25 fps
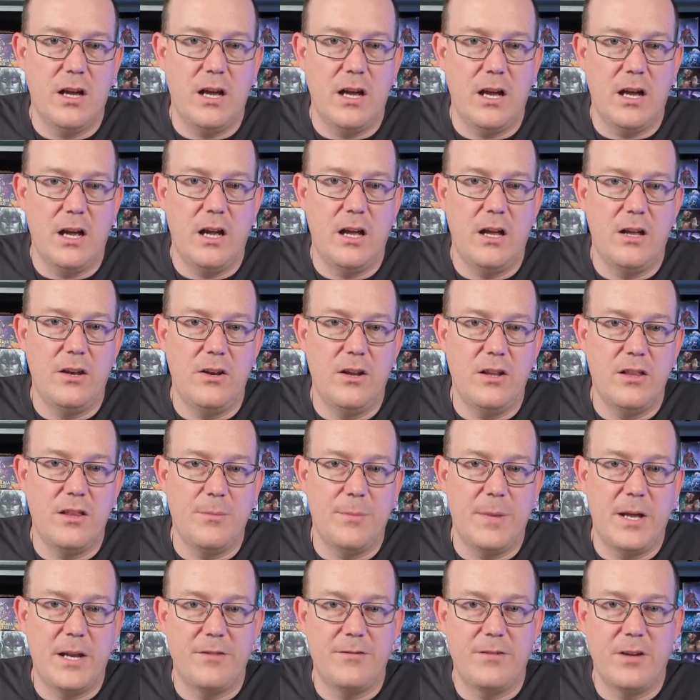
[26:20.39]
Note
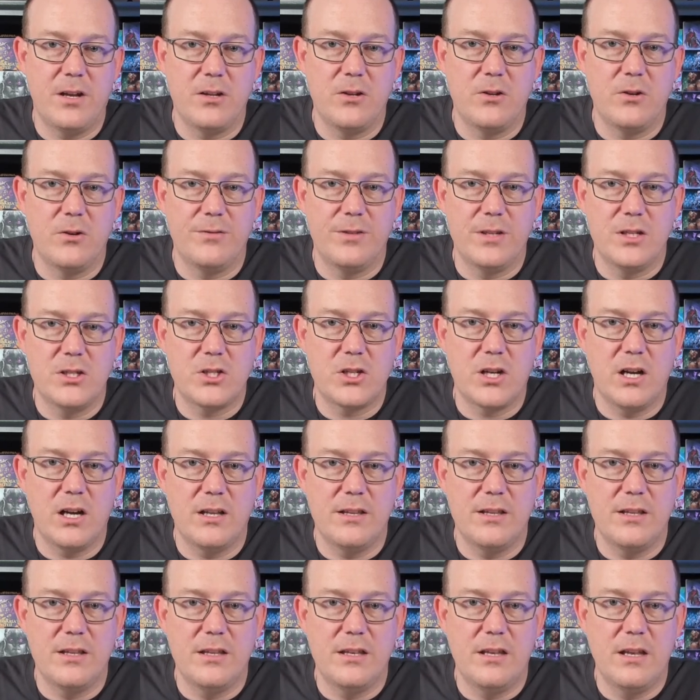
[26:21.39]
the mana value of each
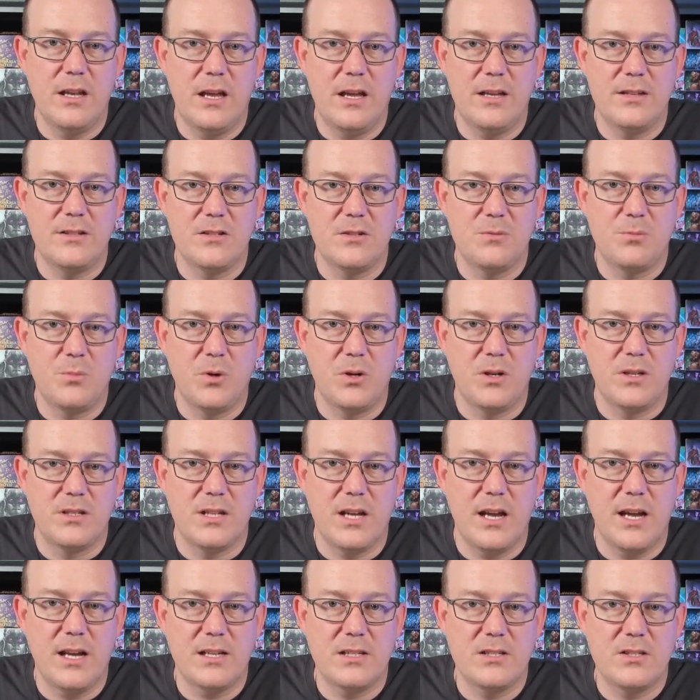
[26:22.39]
card as it's put
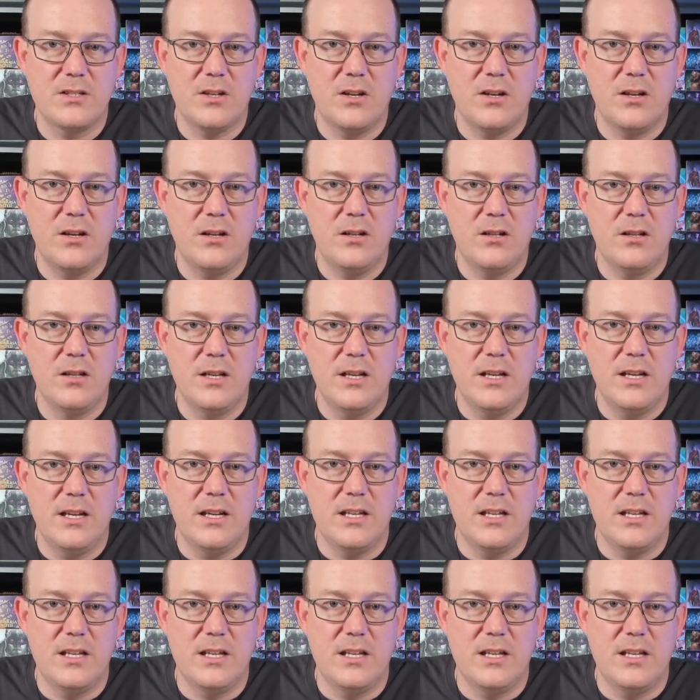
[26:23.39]
into exile.